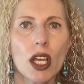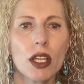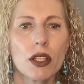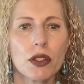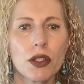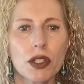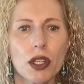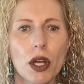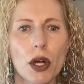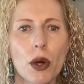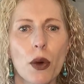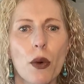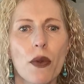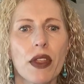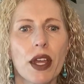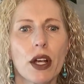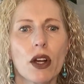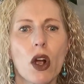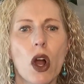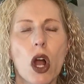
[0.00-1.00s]
So
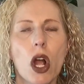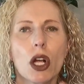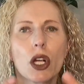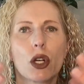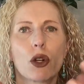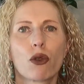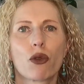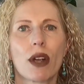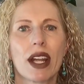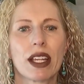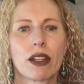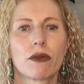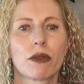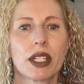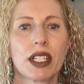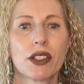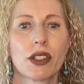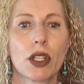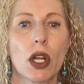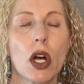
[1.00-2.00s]
there are great
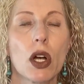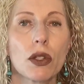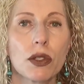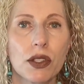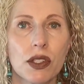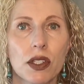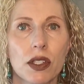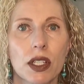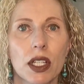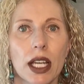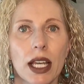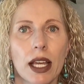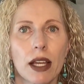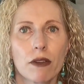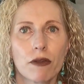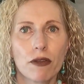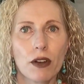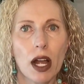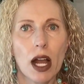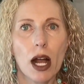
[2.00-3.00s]
results
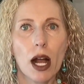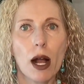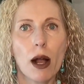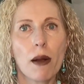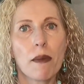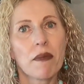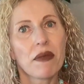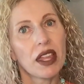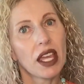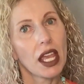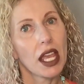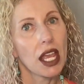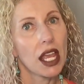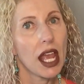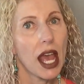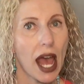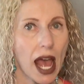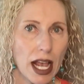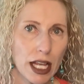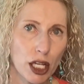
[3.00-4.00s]
from
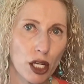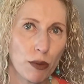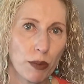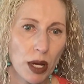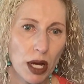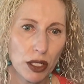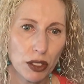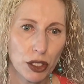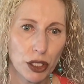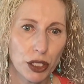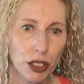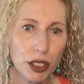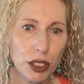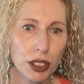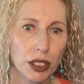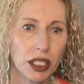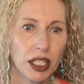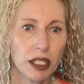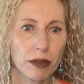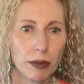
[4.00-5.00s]
the
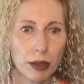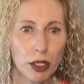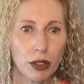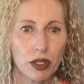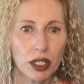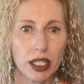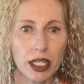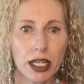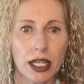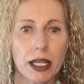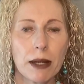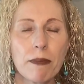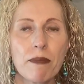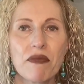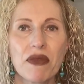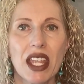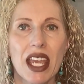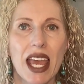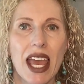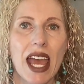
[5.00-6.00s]
acupuncture community
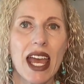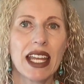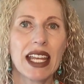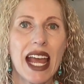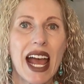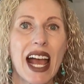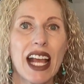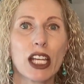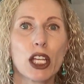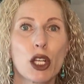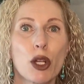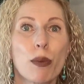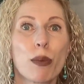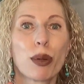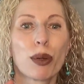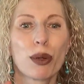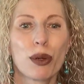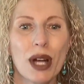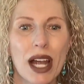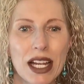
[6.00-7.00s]
and
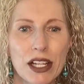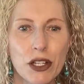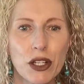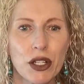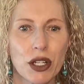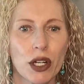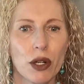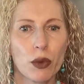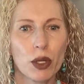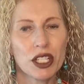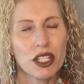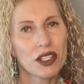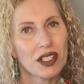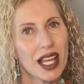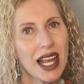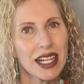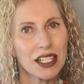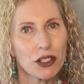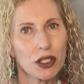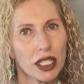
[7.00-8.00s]
acupressure, which is
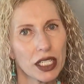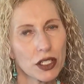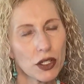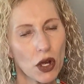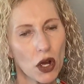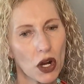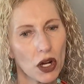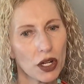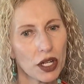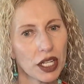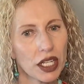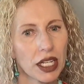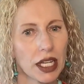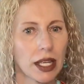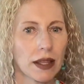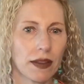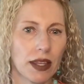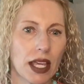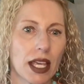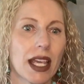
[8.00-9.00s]
actually
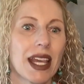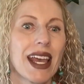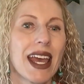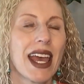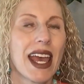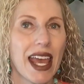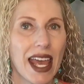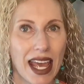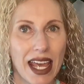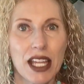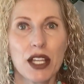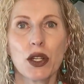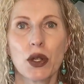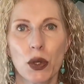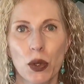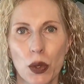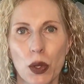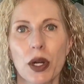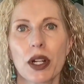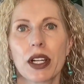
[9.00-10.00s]
targeting the end
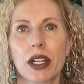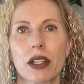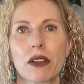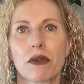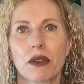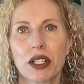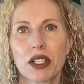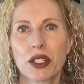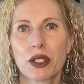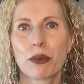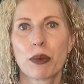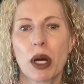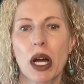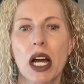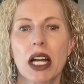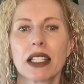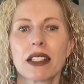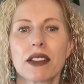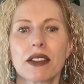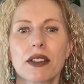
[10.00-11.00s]
organ
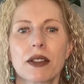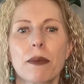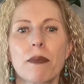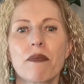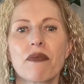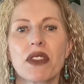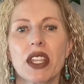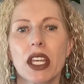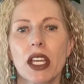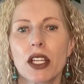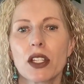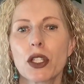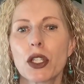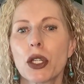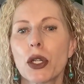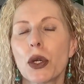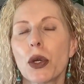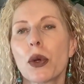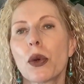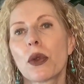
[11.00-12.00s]
response
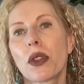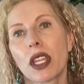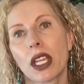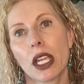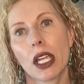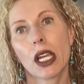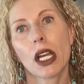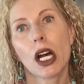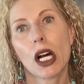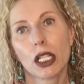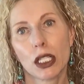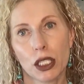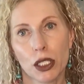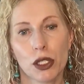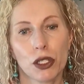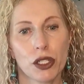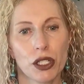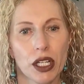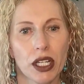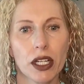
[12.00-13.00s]
to the
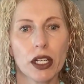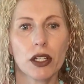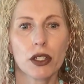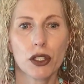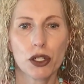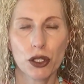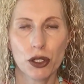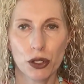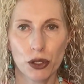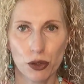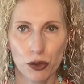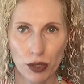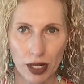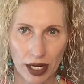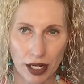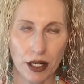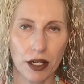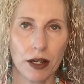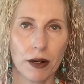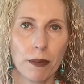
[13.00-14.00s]
allergic
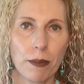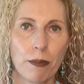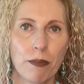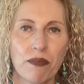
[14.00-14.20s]
trigger.